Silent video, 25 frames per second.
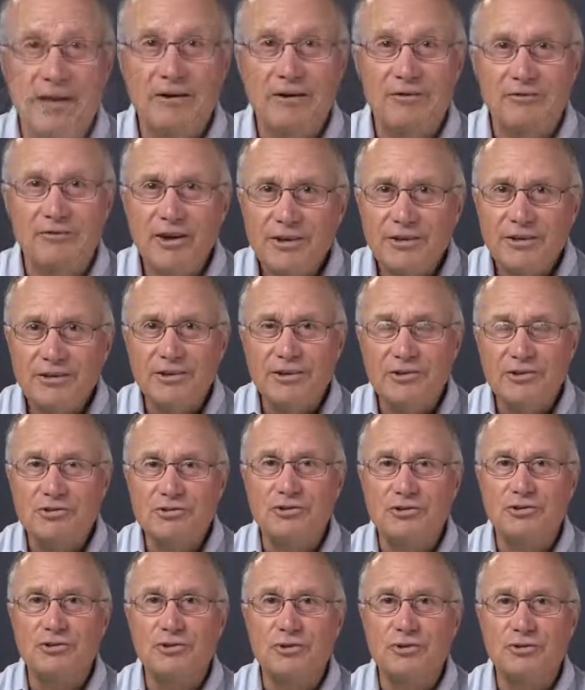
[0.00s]
Finally, you
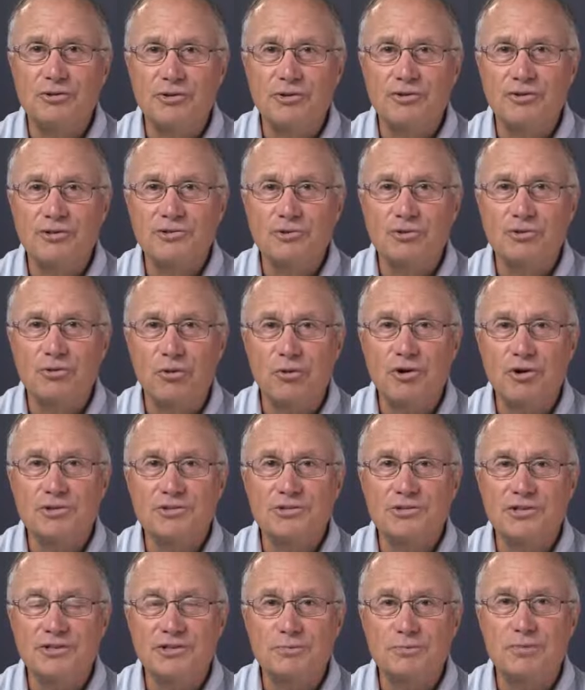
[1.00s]
should know that this
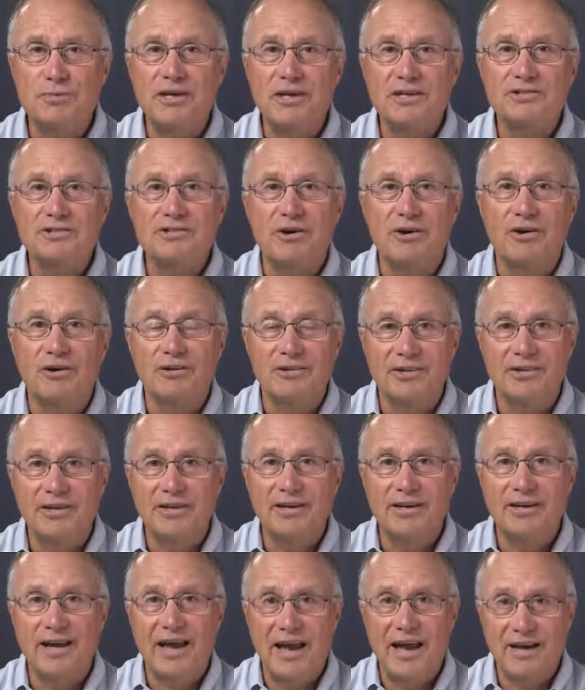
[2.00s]
course is based on
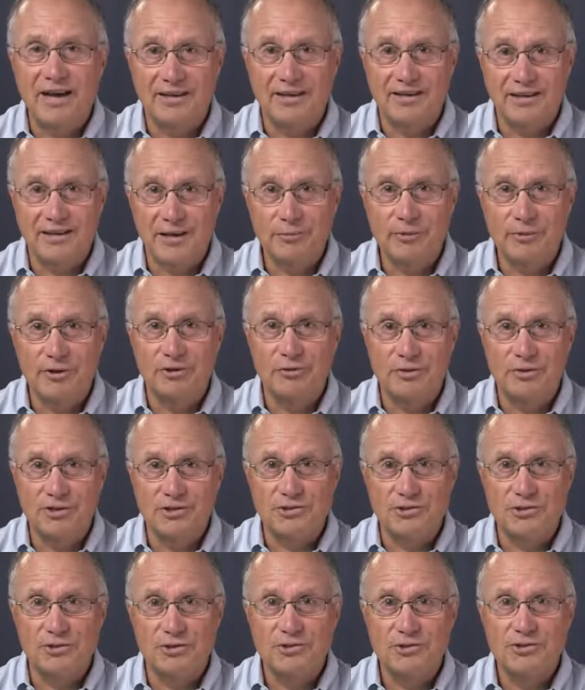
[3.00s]
leading academic
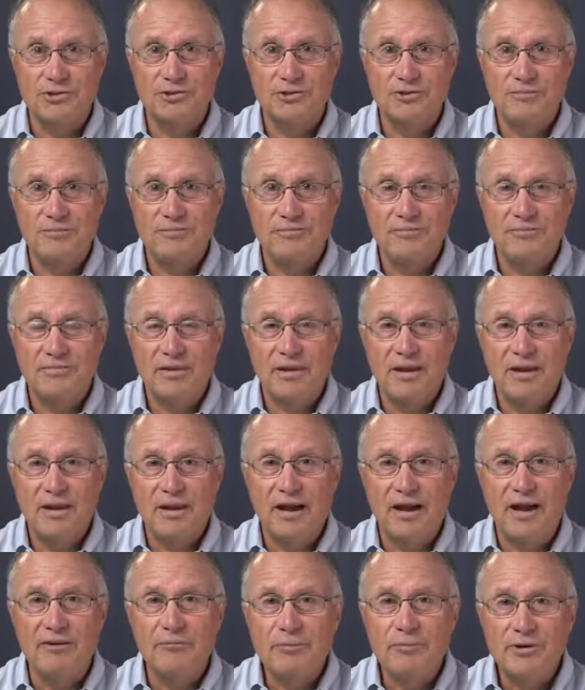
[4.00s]
research.
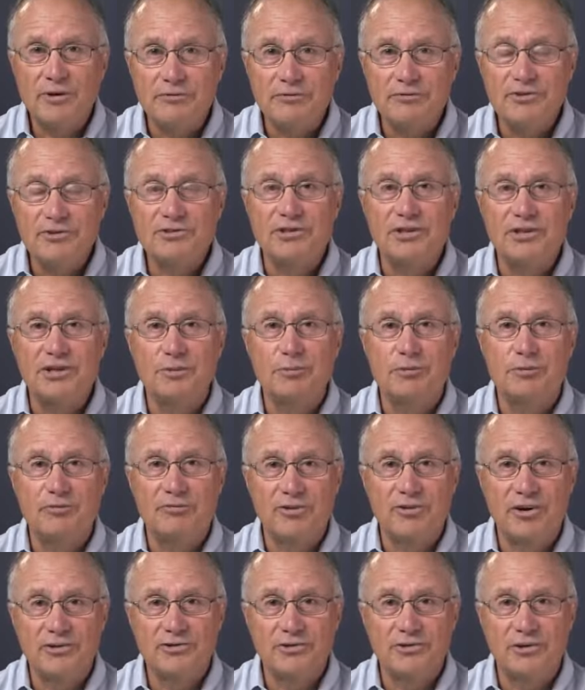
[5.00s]
I've been a visiting
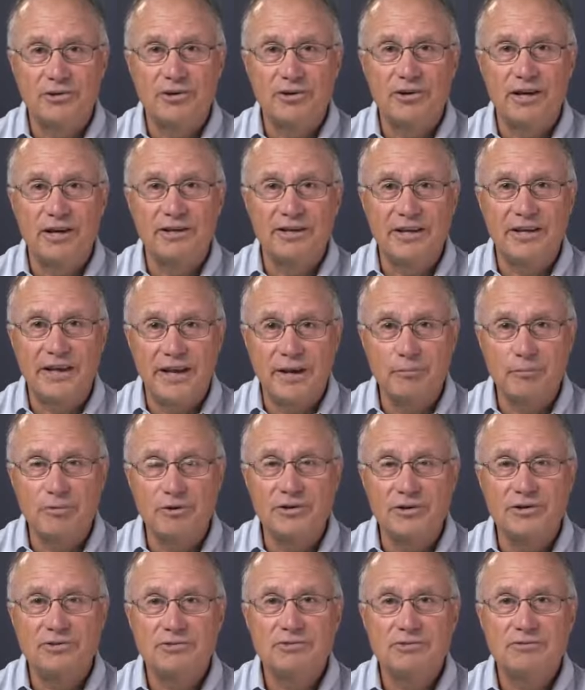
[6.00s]
professor at
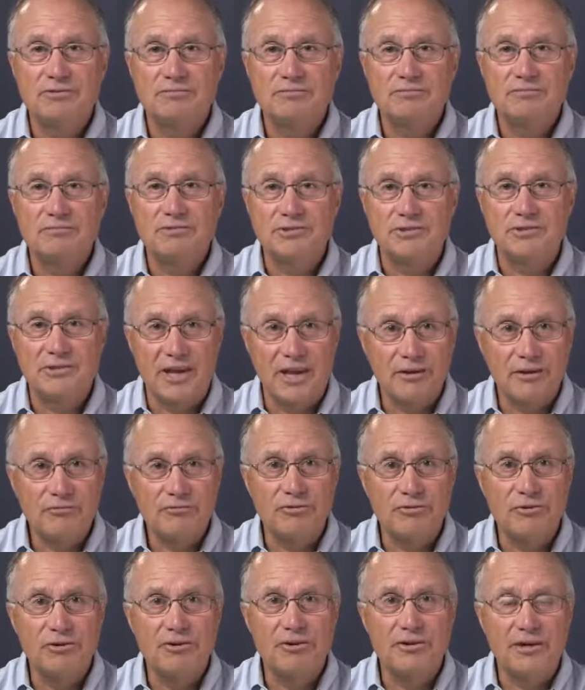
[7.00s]
Cambridge,
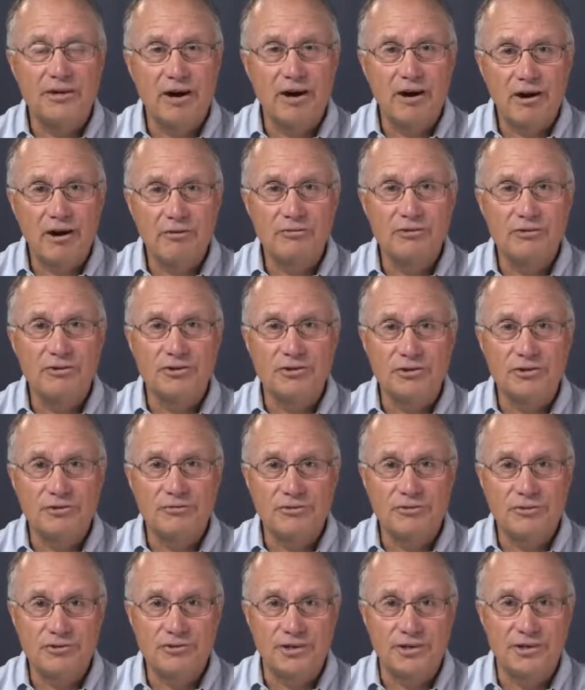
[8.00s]
Stanford, and Harvard
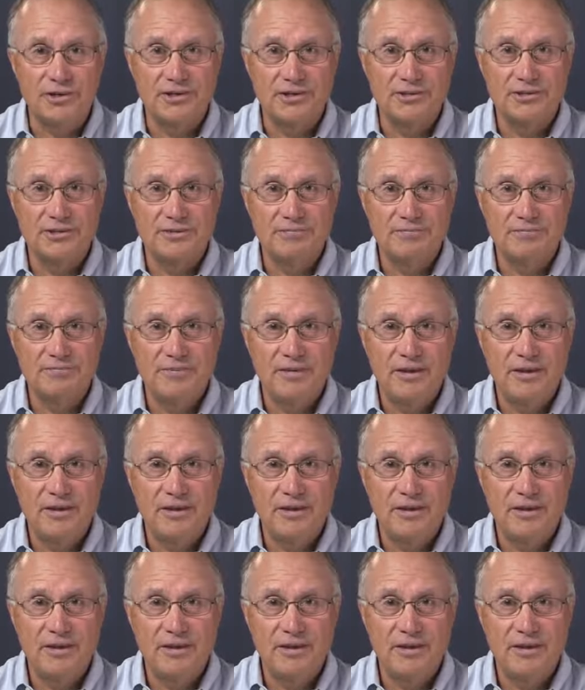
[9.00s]
universities.